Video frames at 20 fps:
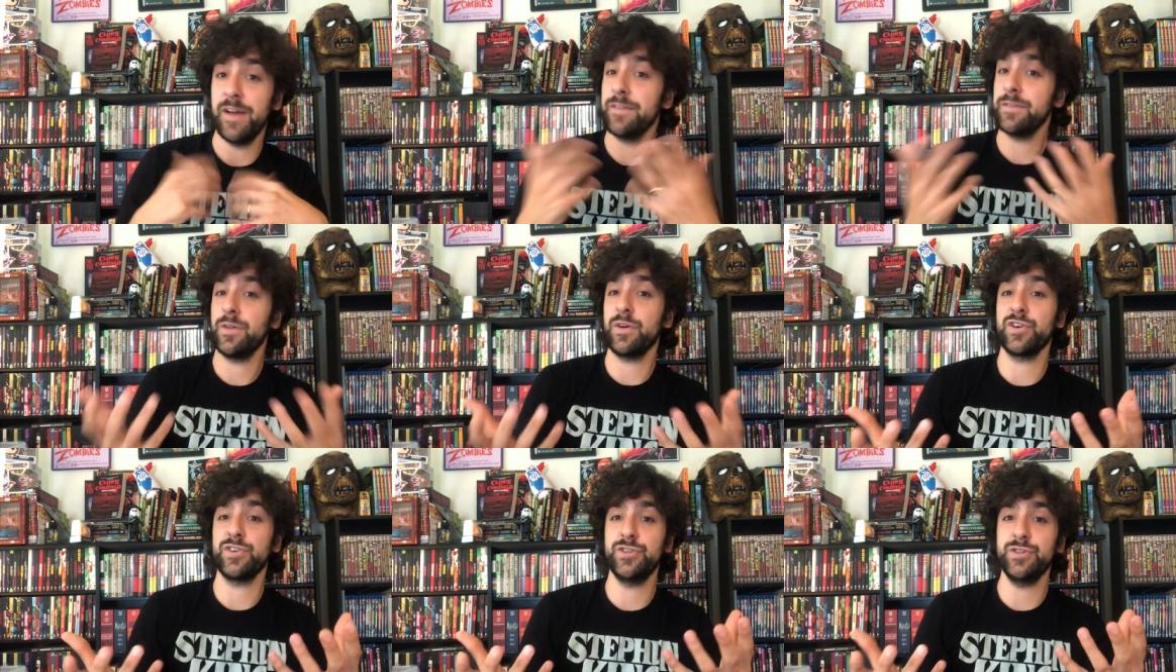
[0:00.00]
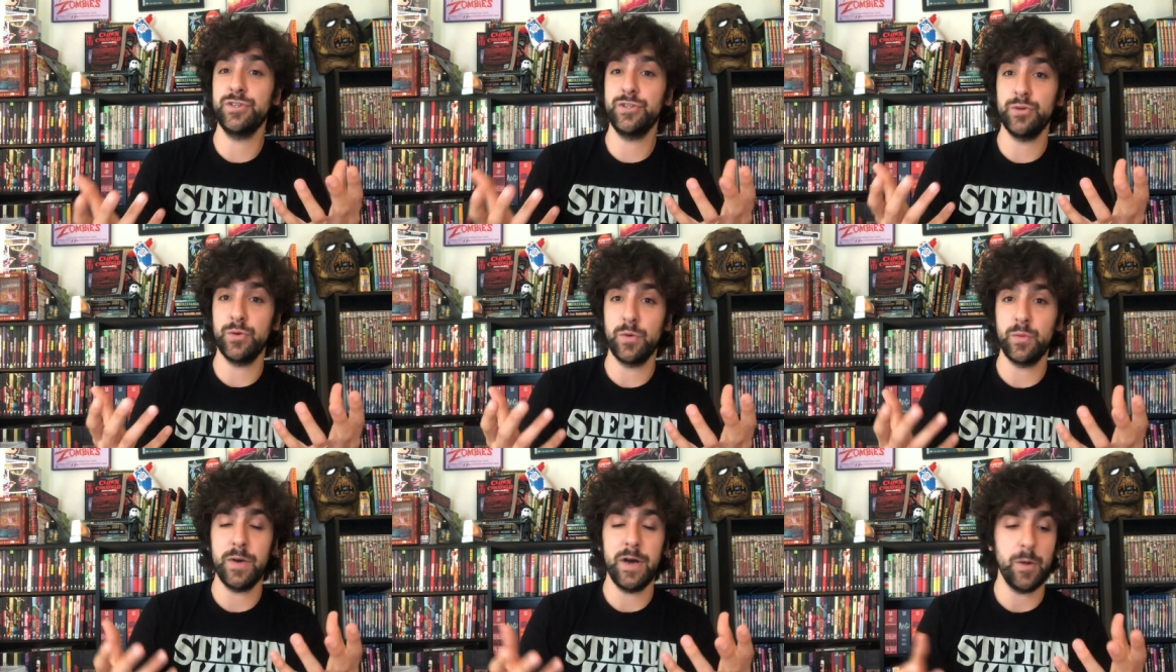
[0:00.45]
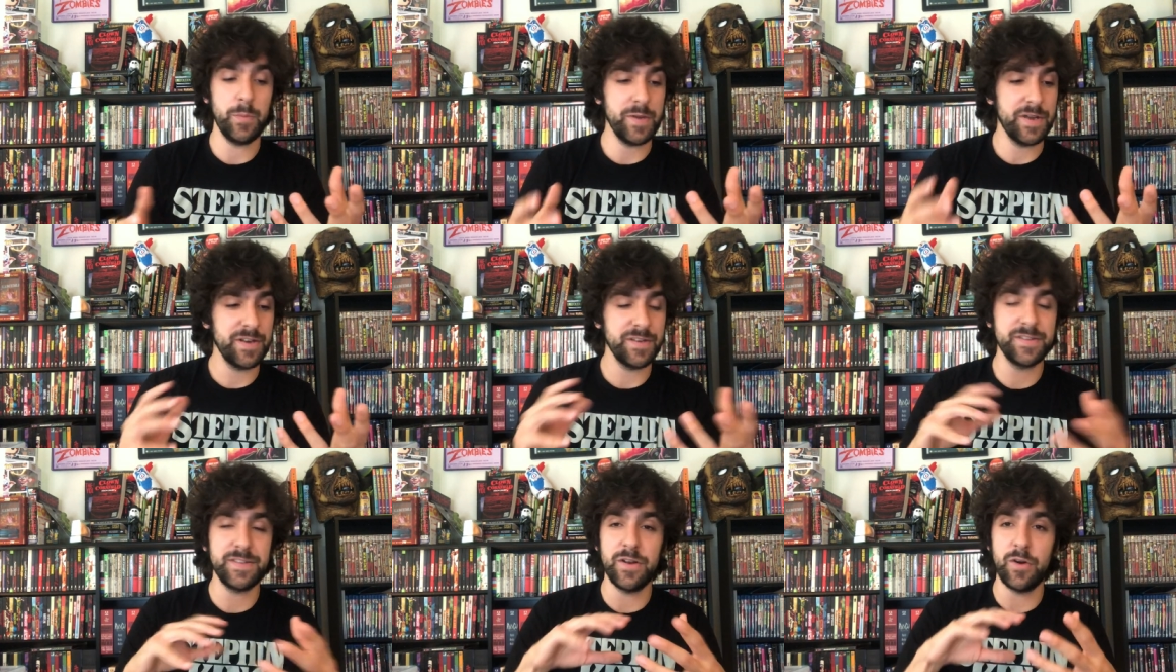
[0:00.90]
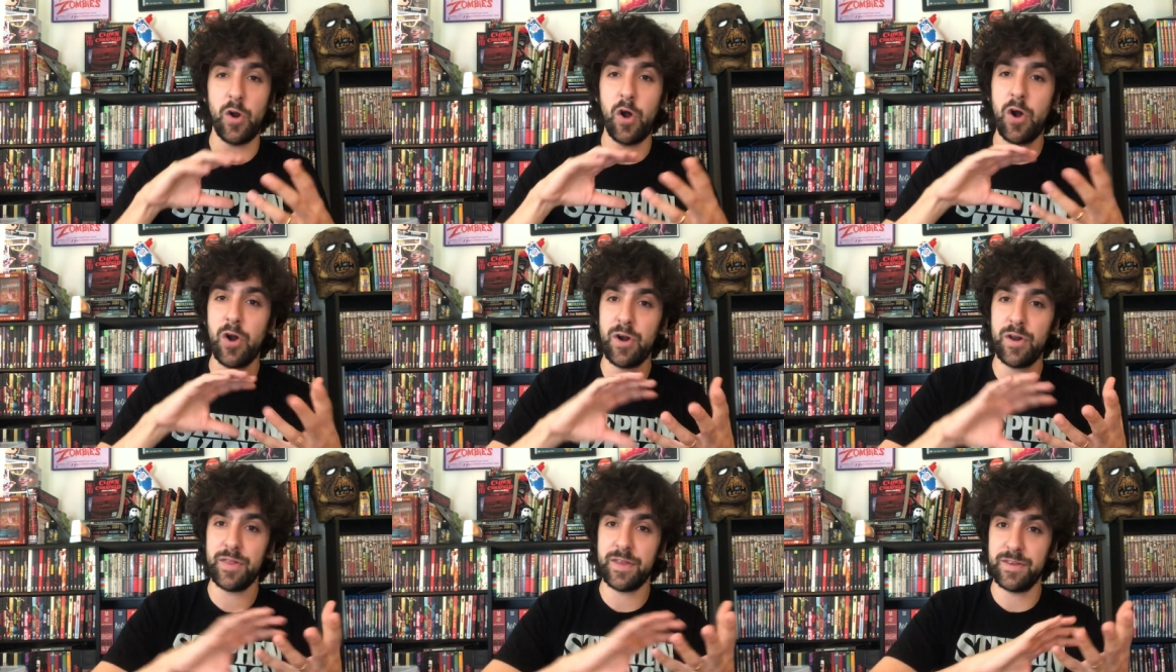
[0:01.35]
as long as you do it well, because there
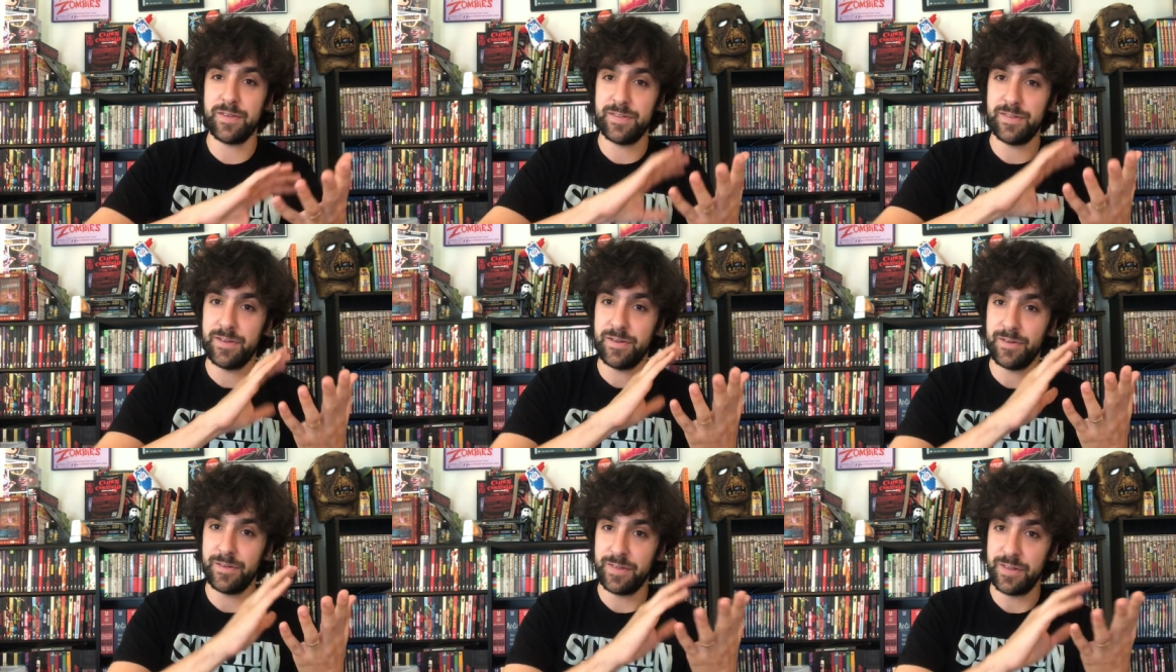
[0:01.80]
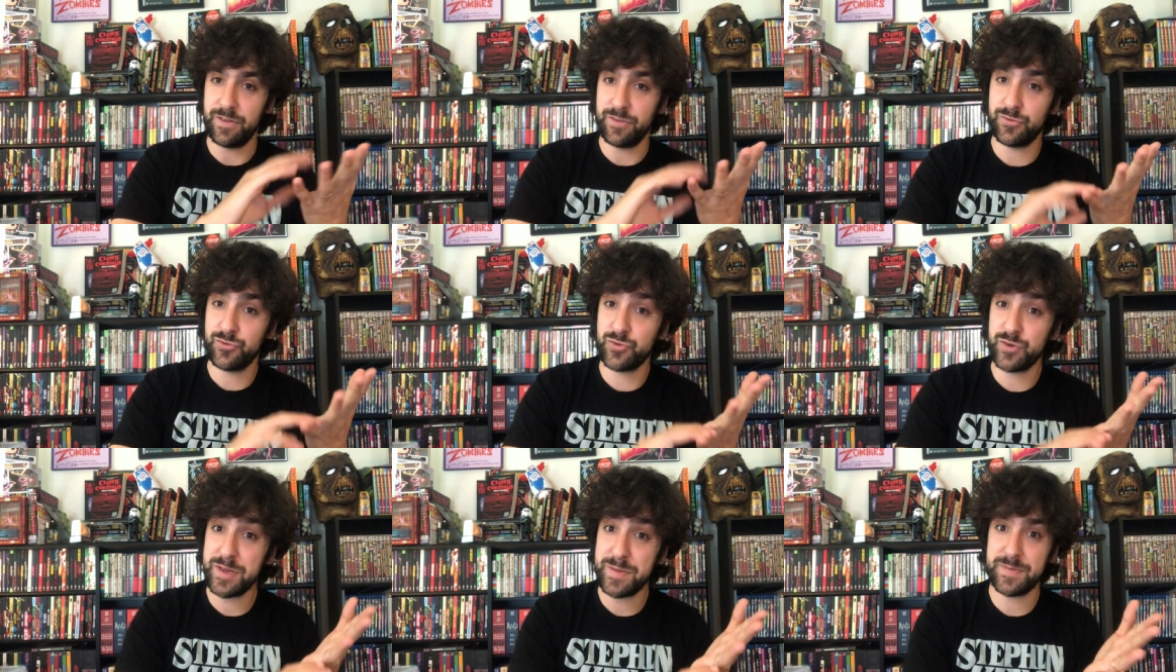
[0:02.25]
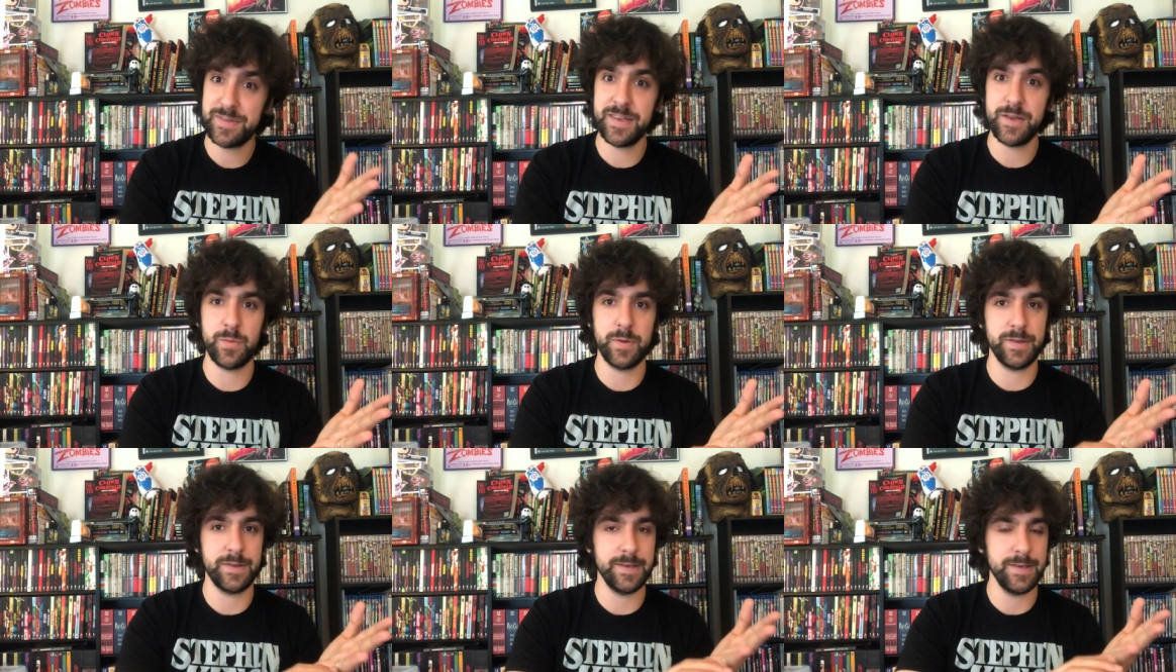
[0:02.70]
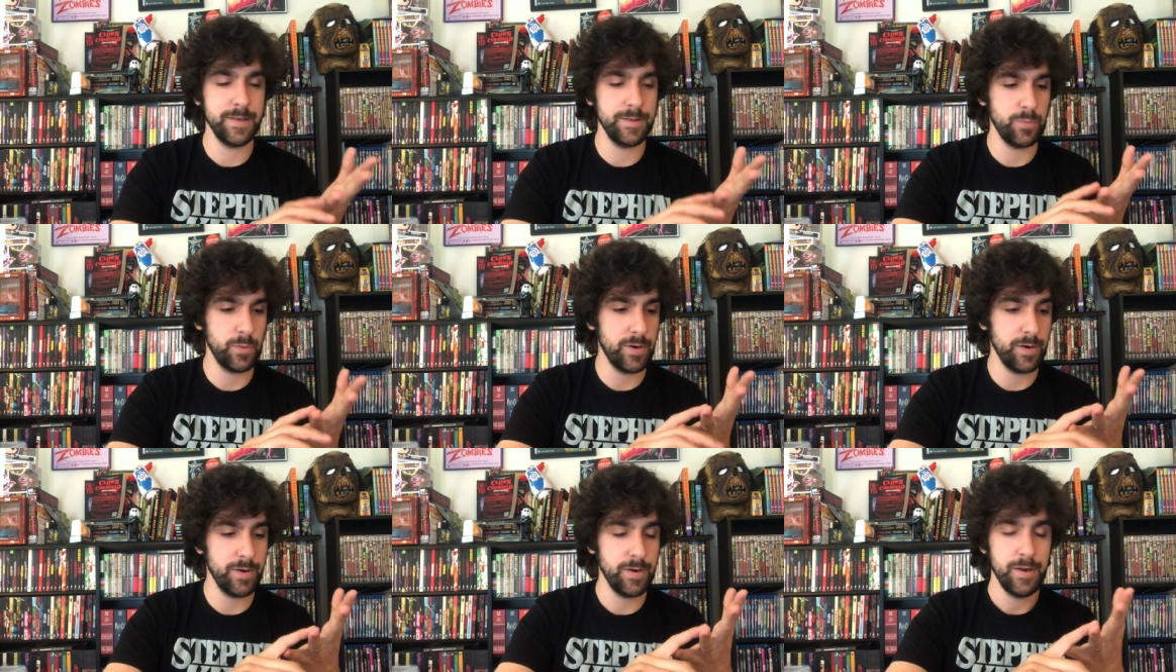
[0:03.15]
are these there's these dream sequences
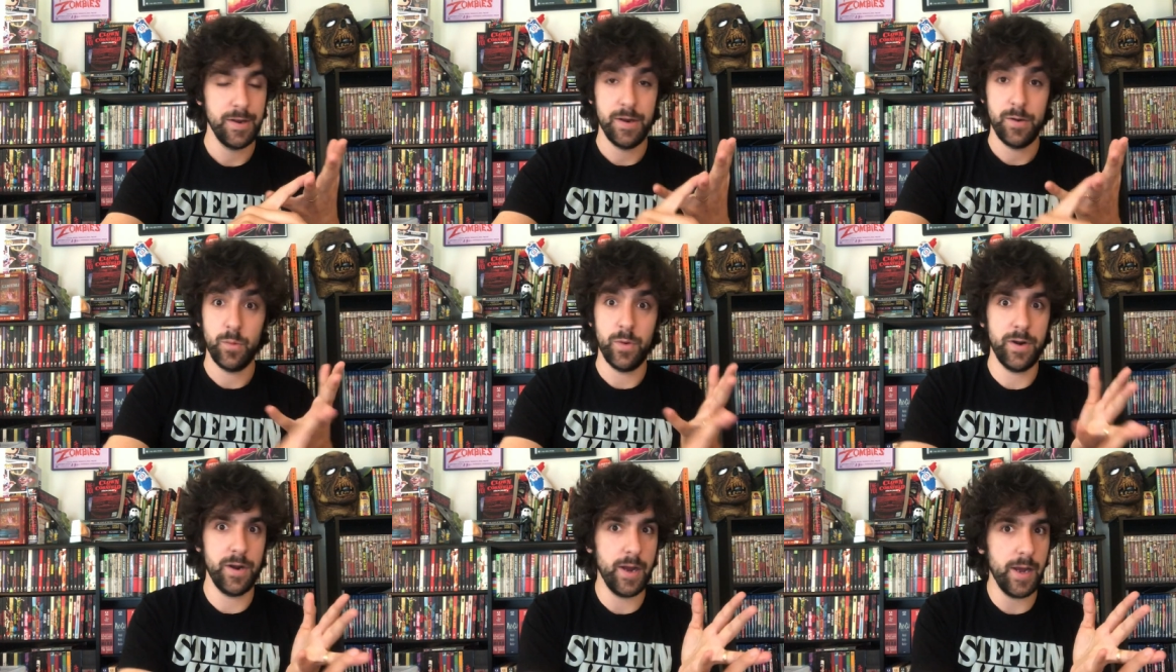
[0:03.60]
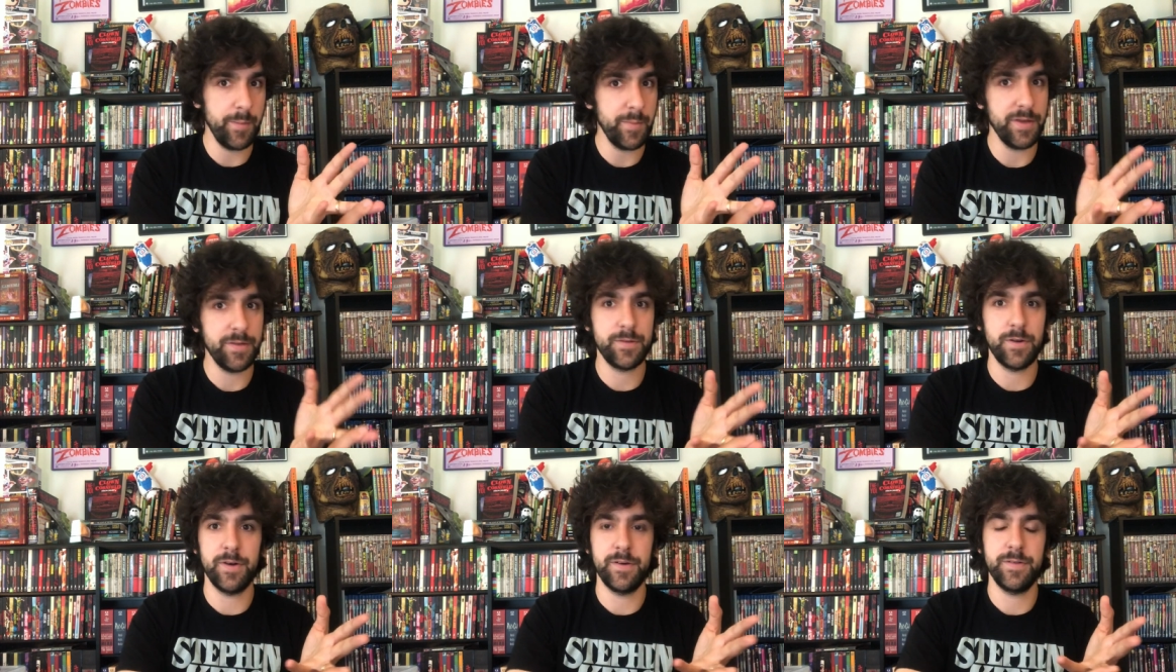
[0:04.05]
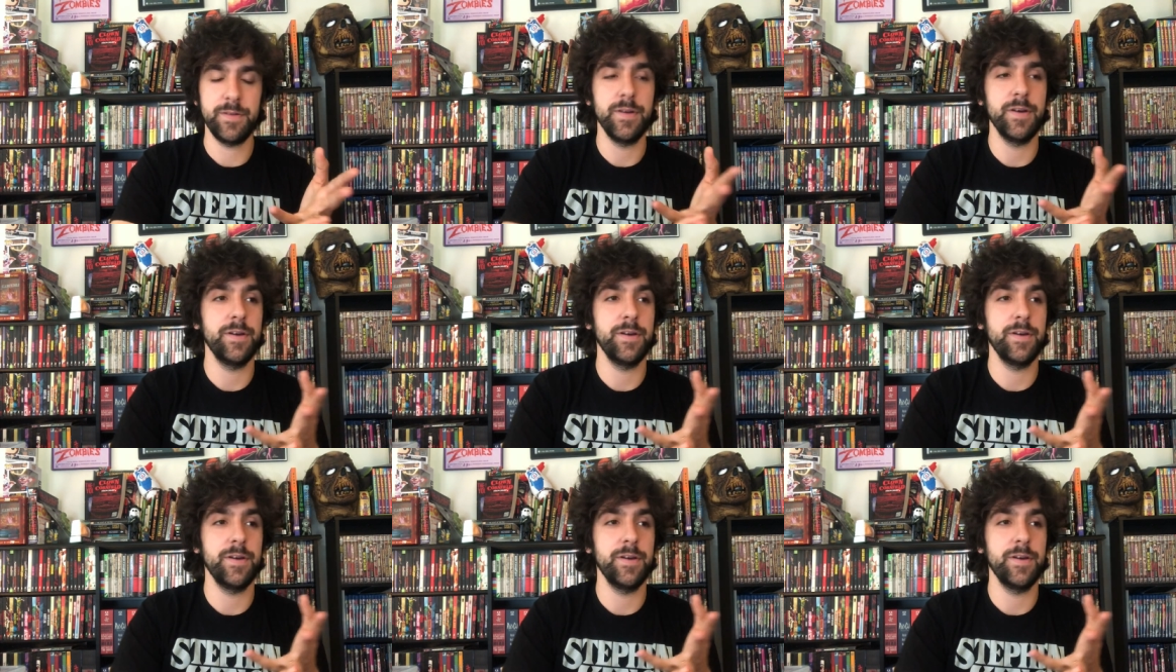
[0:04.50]
where where Noemi starts to,